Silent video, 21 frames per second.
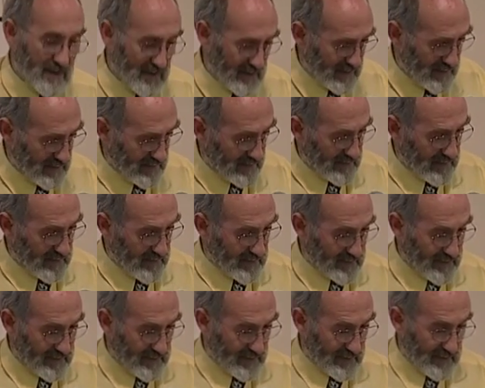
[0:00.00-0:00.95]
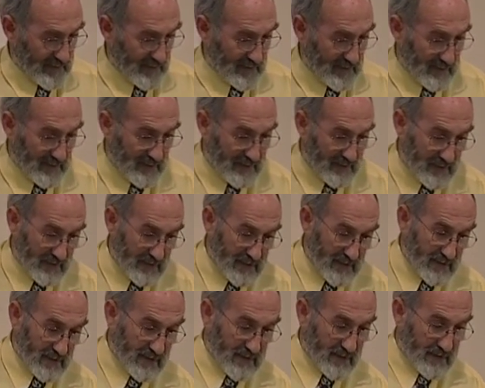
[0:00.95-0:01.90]

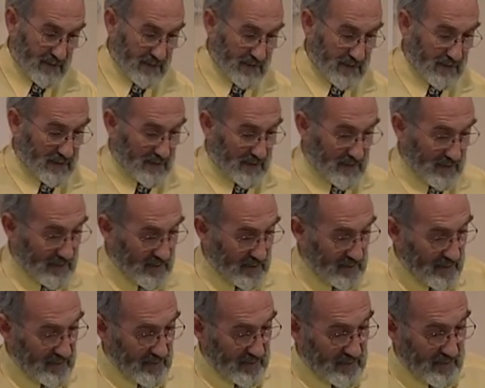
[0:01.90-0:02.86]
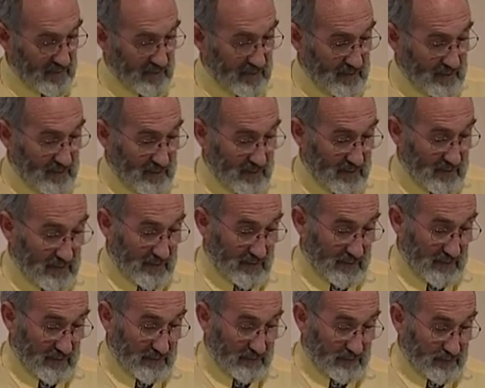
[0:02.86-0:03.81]

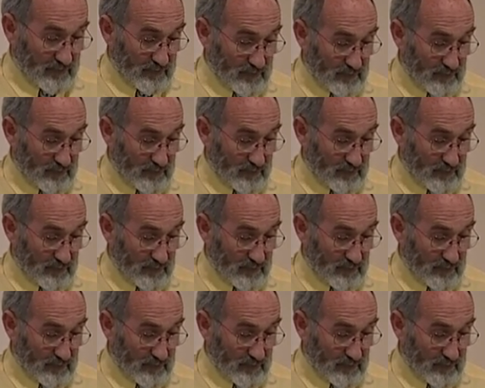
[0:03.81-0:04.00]
Nobody speaks.